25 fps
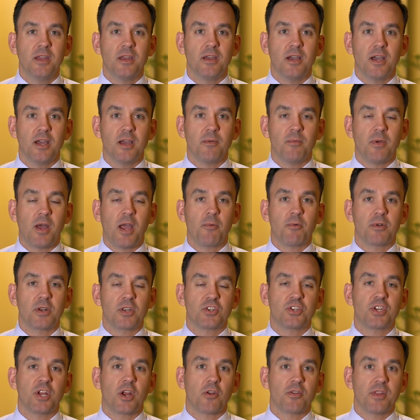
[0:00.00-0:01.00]
I want
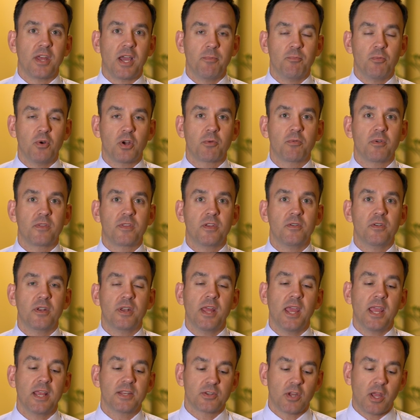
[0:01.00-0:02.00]
to share that book with you
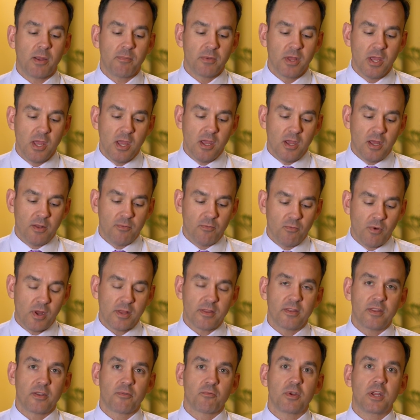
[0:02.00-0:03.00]
today. So
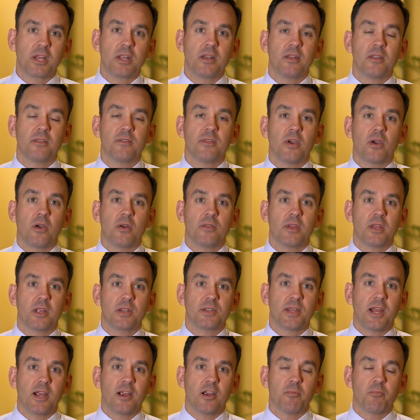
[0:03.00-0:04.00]
rather than read the
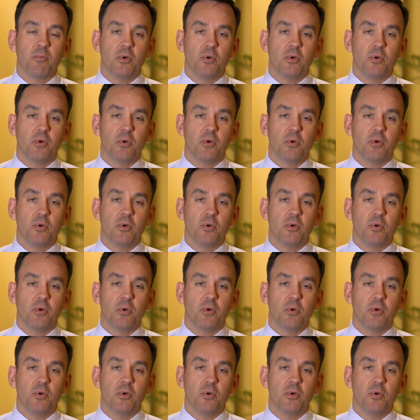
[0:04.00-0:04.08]
entire